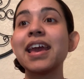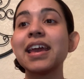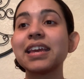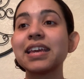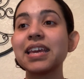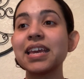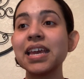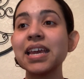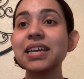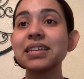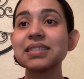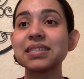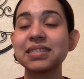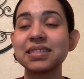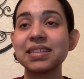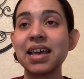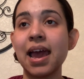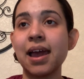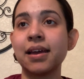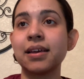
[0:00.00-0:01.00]
He
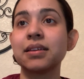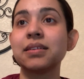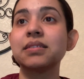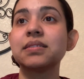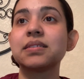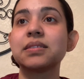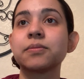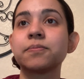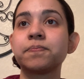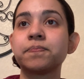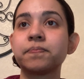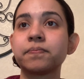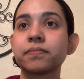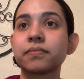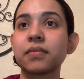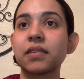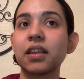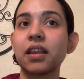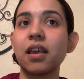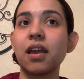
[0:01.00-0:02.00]
says
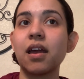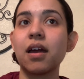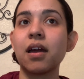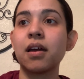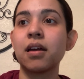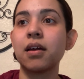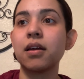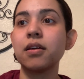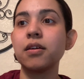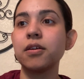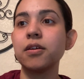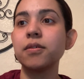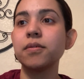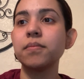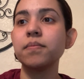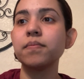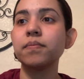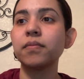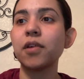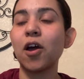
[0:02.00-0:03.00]

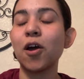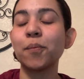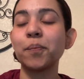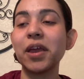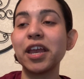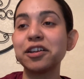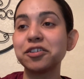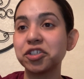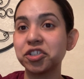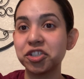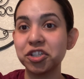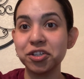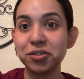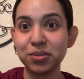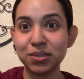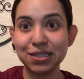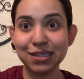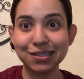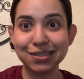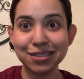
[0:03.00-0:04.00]
on page
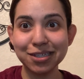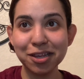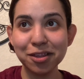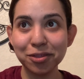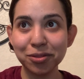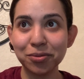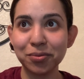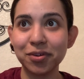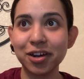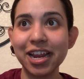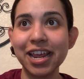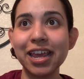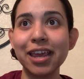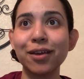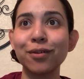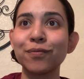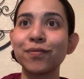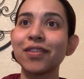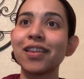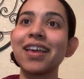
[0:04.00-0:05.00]

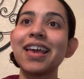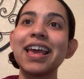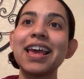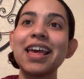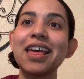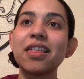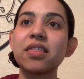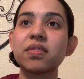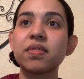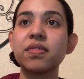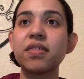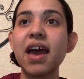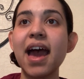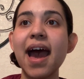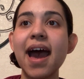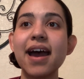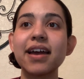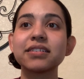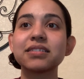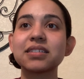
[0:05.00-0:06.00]
263
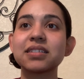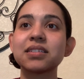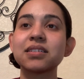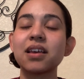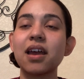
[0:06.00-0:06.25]
that